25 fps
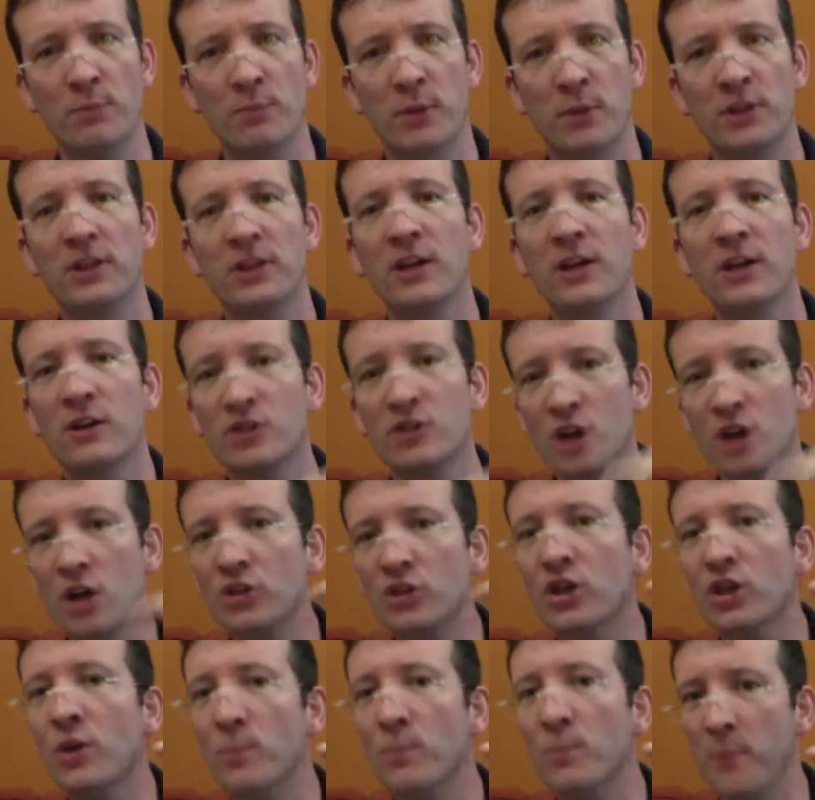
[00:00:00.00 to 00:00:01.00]
but there's
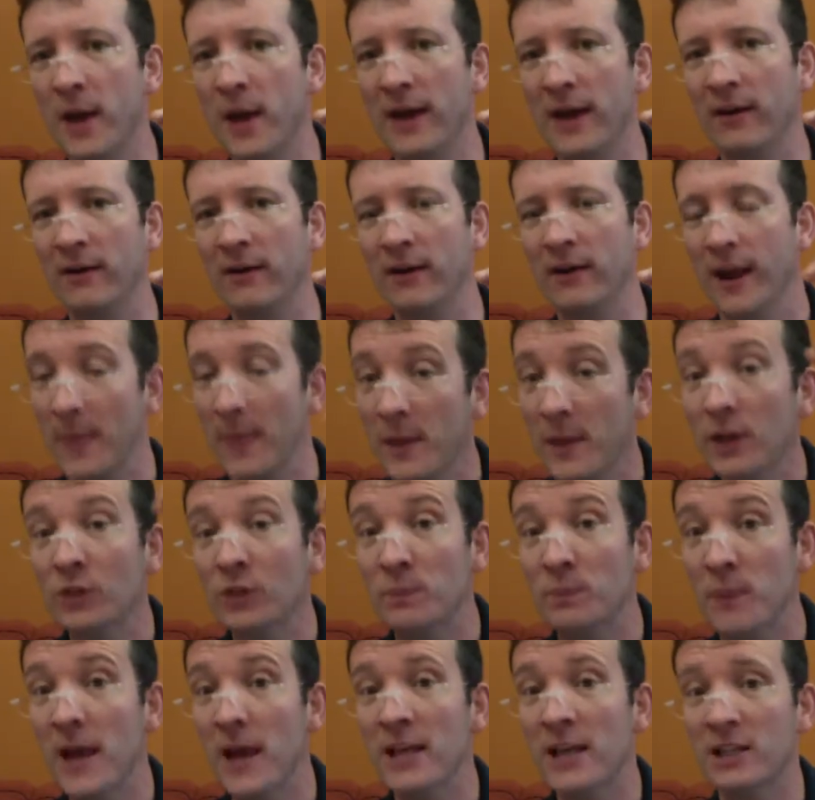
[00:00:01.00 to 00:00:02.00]
also better, and there's
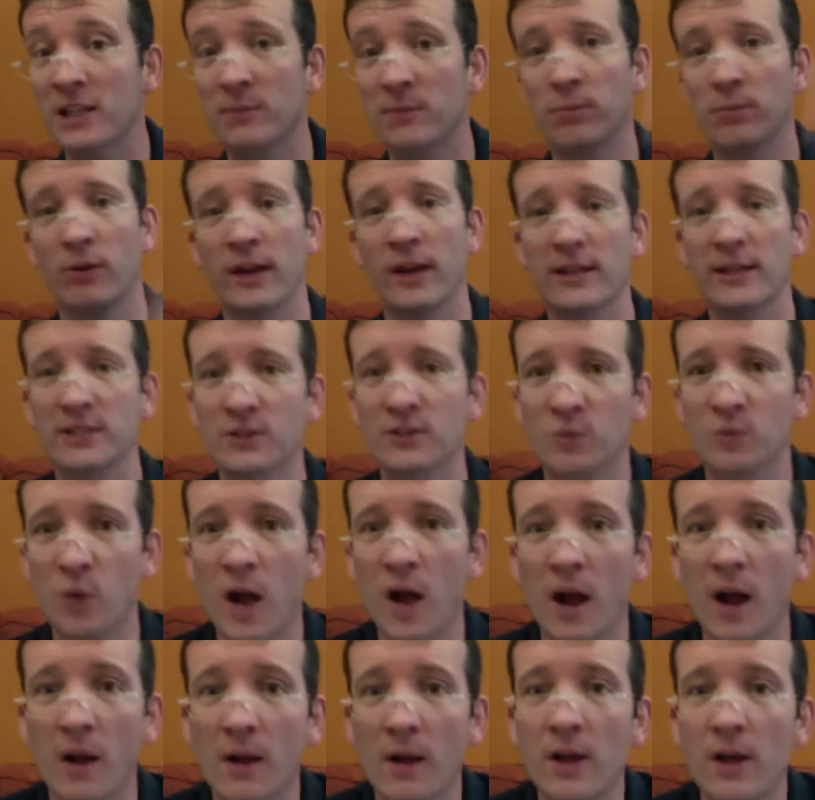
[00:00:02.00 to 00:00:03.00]
best praise as
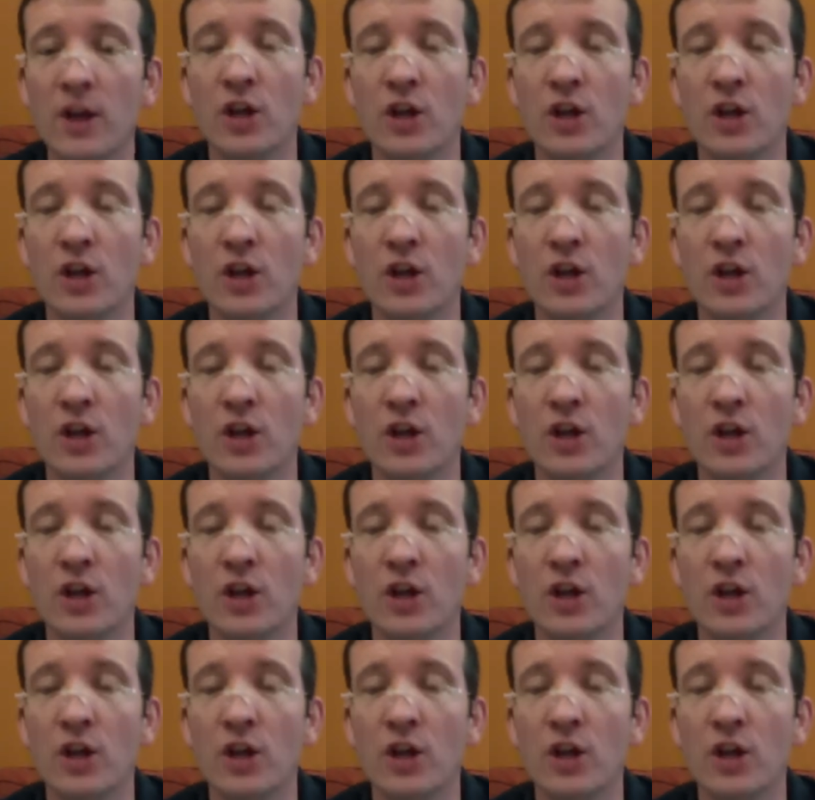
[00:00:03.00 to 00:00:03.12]
well.